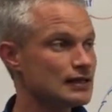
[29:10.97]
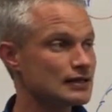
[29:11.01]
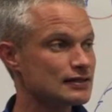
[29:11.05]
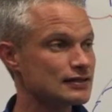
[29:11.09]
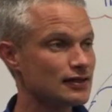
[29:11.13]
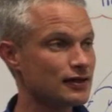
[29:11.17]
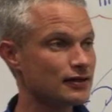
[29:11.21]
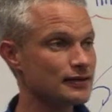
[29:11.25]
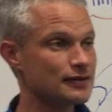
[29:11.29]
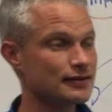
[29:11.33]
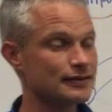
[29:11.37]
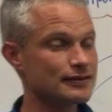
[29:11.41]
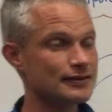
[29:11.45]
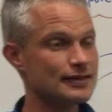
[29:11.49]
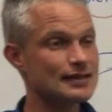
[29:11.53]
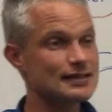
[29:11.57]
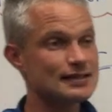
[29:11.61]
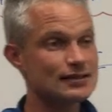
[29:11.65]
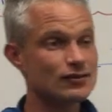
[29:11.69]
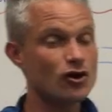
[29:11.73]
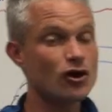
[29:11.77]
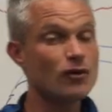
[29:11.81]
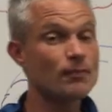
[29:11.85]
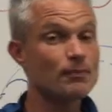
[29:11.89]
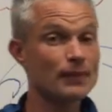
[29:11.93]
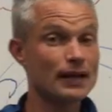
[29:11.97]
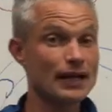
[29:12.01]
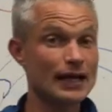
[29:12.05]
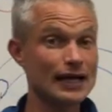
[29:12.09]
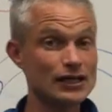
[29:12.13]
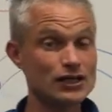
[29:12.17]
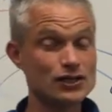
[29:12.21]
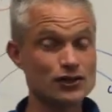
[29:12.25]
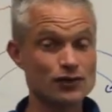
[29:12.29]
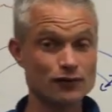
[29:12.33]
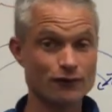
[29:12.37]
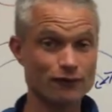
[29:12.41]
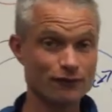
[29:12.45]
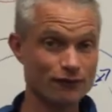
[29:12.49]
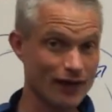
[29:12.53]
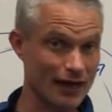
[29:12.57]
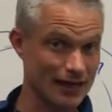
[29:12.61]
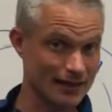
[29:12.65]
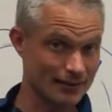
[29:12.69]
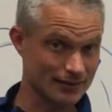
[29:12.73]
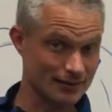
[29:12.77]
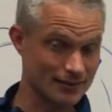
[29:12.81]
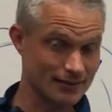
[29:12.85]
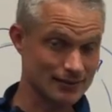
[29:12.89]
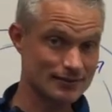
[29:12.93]
So this combination of
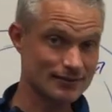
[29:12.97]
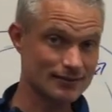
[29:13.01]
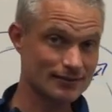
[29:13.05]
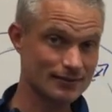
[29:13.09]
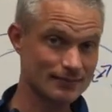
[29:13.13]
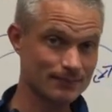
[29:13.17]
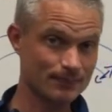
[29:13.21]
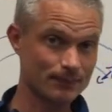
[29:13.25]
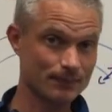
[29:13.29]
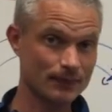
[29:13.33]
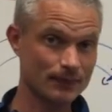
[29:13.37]
factors